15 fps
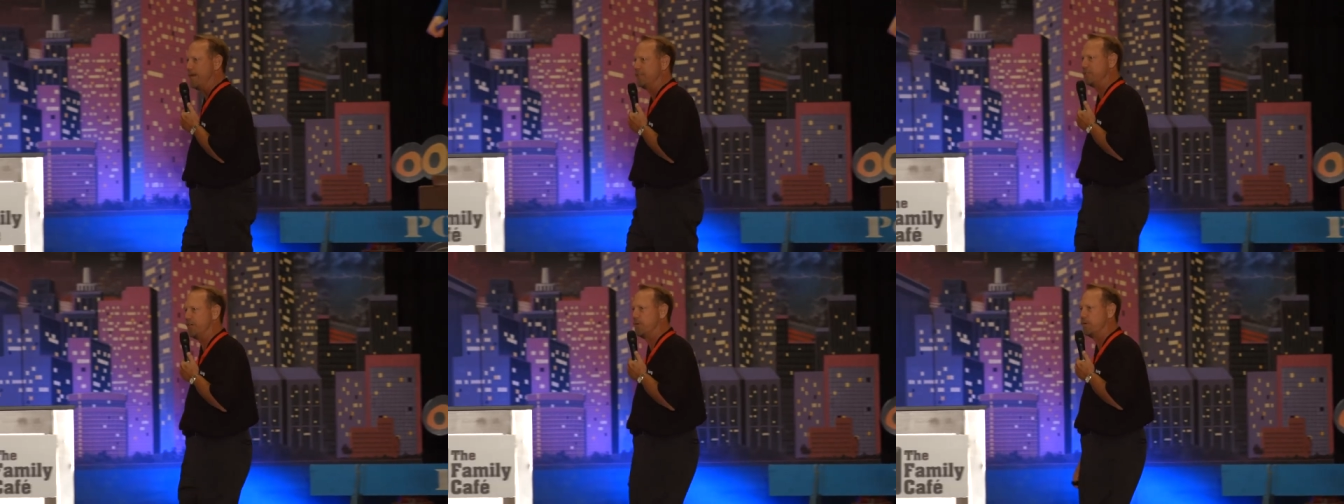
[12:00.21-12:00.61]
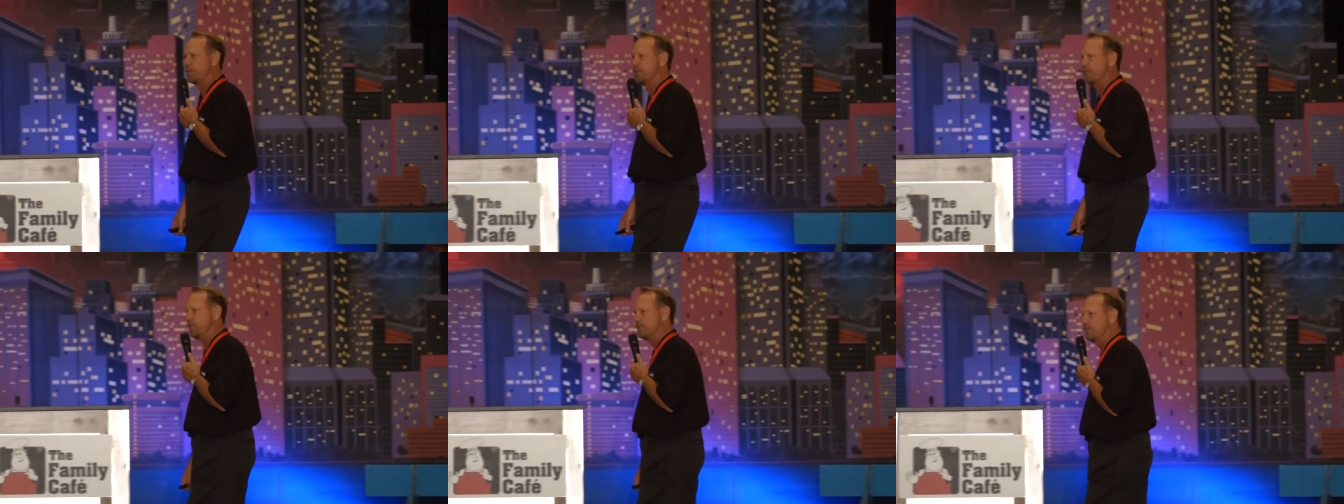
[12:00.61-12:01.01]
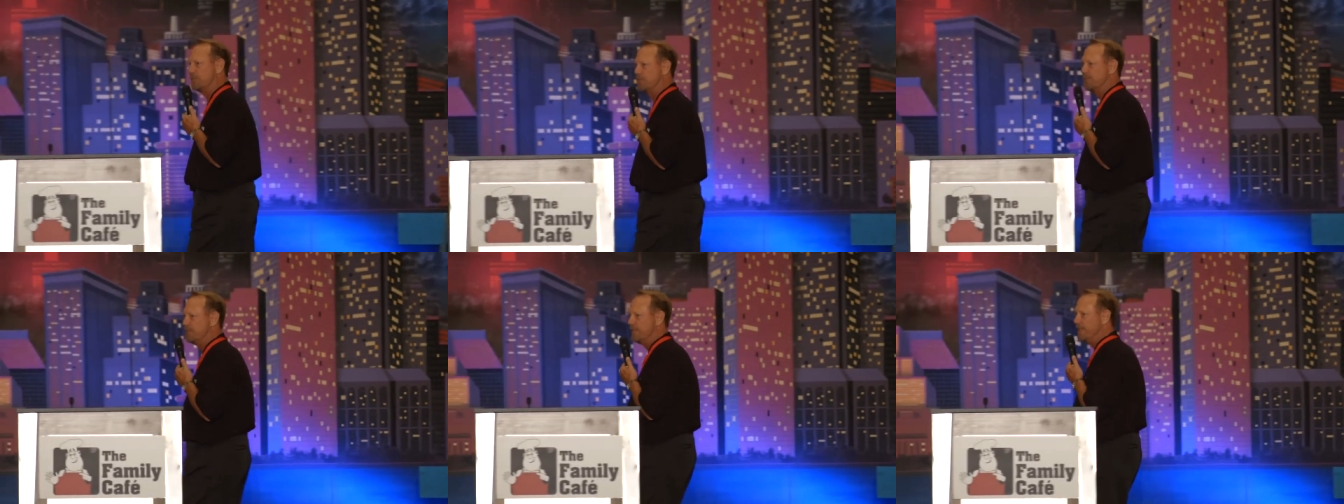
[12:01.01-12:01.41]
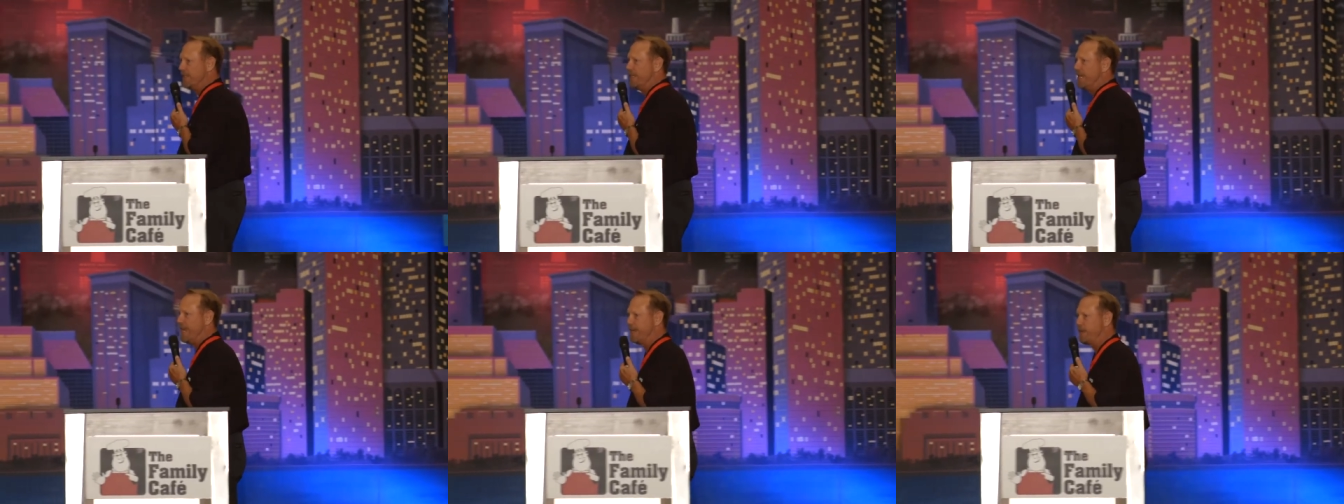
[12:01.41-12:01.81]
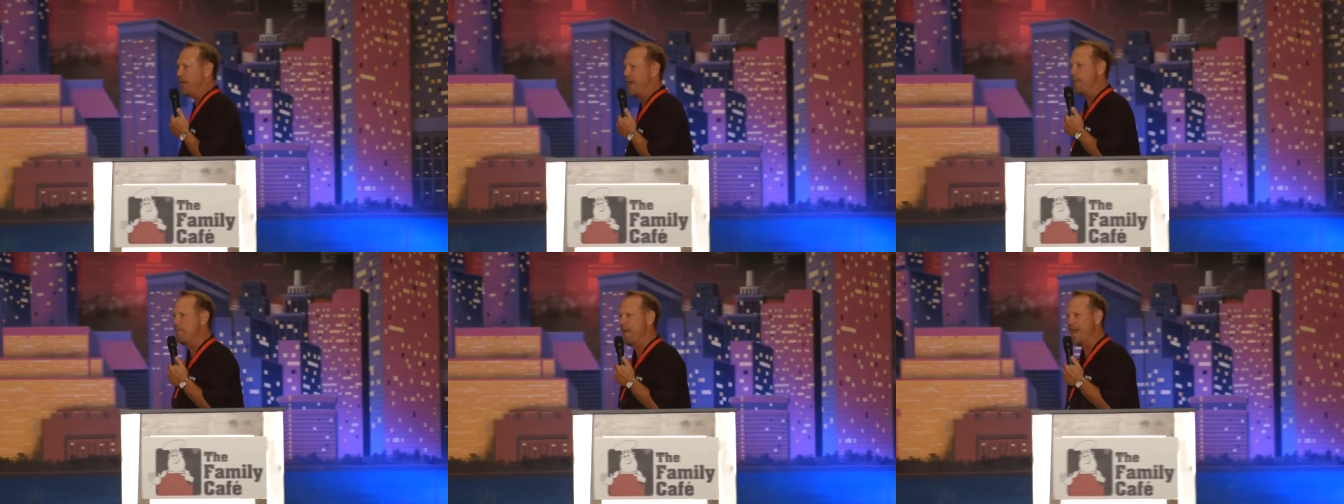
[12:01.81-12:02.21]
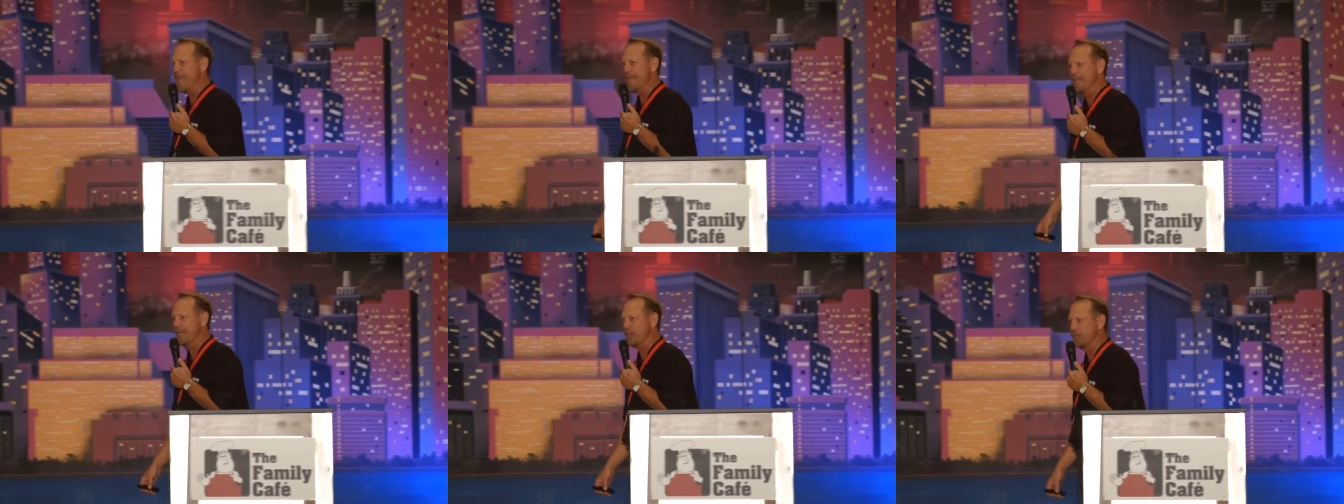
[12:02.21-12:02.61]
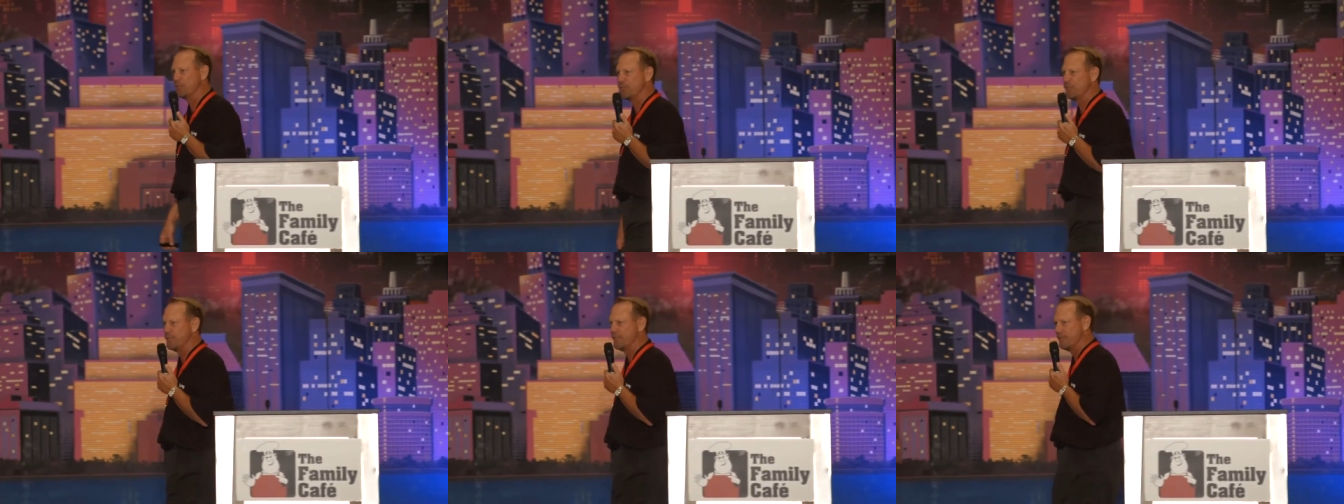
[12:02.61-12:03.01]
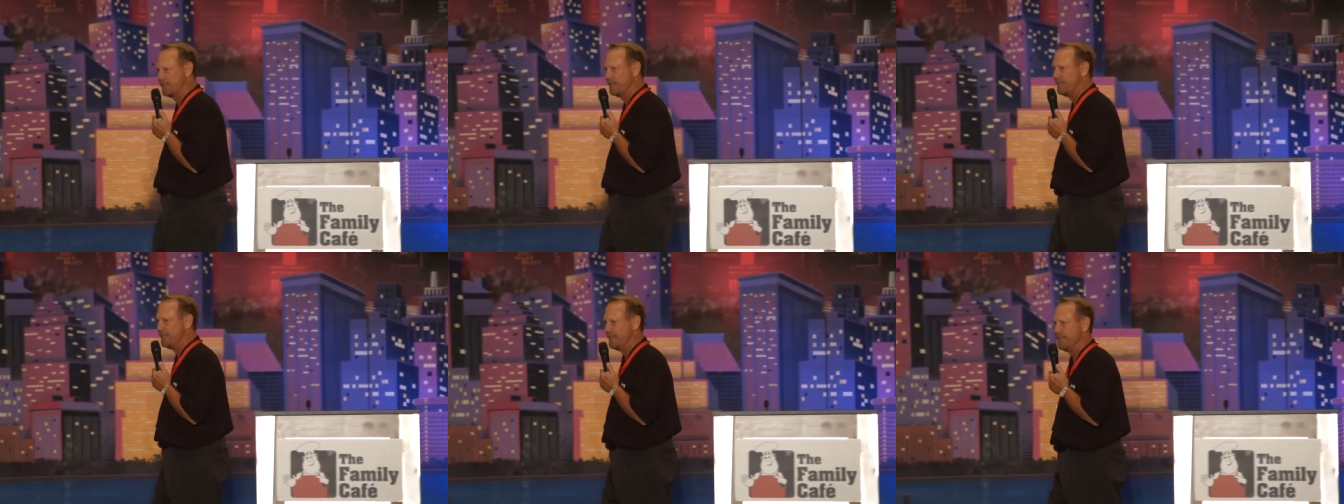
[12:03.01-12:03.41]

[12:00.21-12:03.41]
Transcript: on my shoulders and grabbed my ears,